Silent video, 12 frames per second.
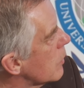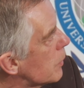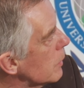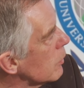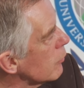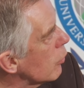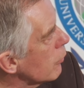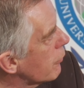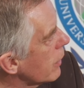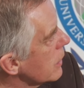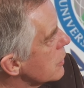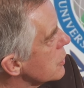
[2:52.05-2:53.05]
But people of all
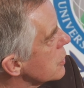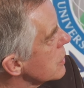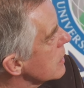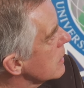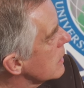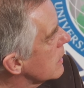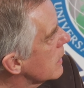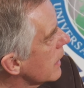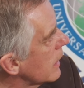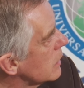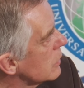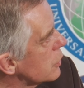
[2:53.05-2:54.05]
faiths,
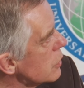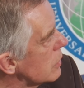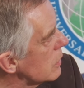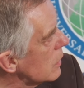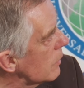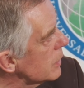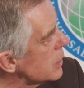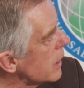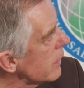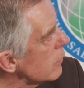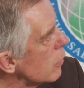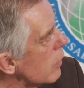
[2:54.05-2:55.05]
again, coming
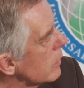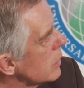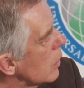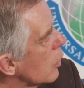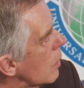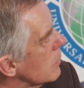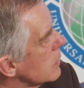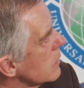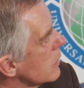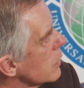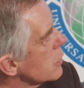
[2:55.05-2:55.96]
together around our common